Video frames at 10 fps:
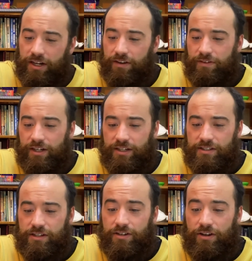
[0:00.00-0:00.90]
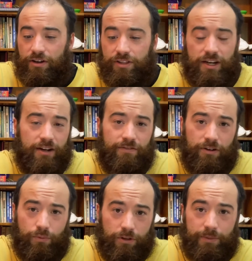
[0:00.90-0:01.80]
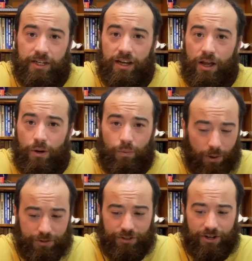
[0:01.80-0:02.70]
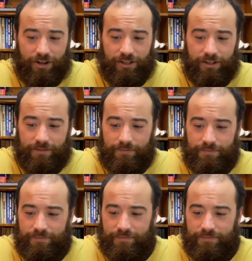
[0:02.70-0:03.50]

all that ever is, and all that ever will be, what would you call it?